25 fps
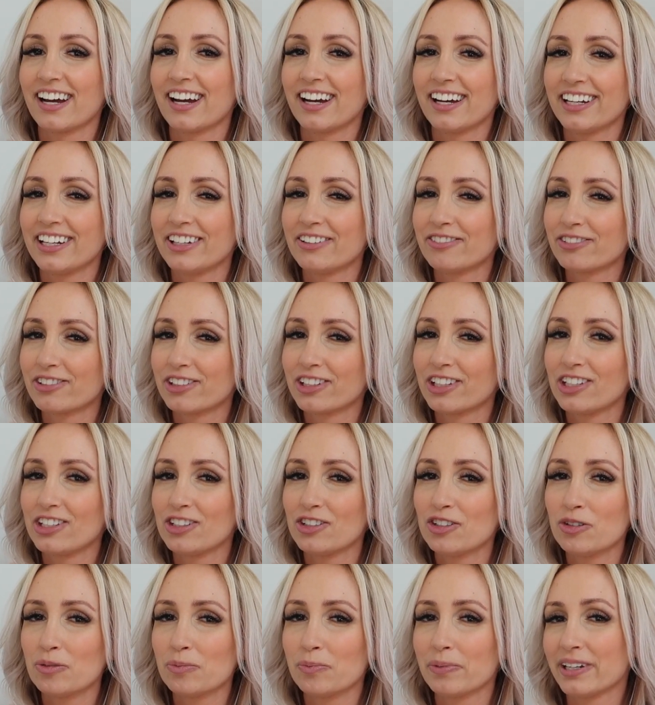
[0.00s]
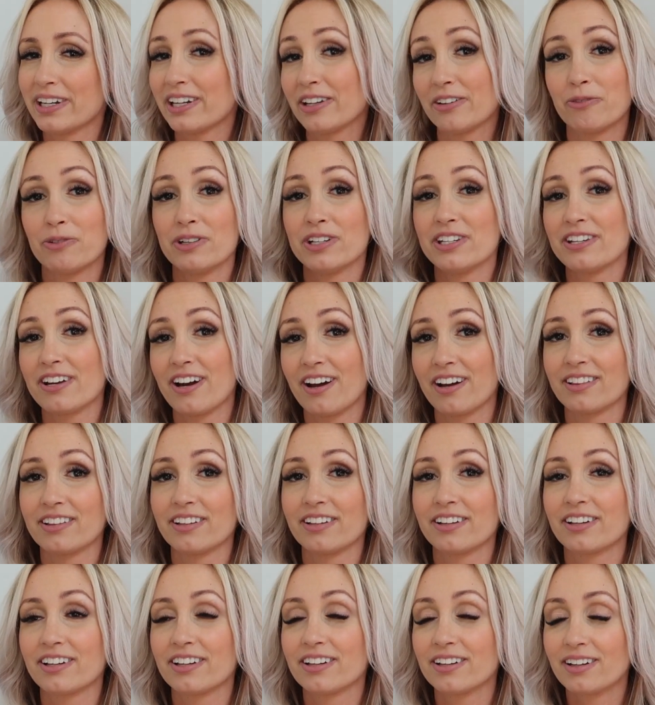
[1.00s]
kind of cute, but it would not
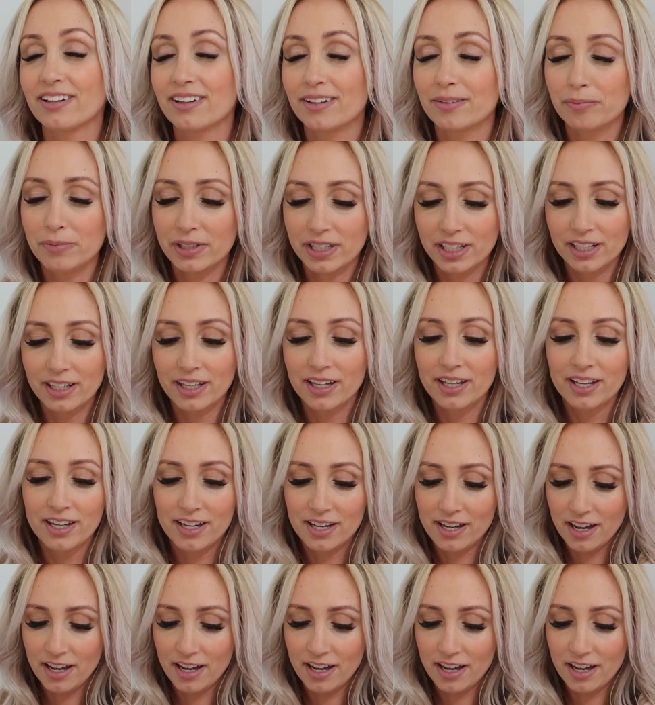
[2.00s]
look good on me.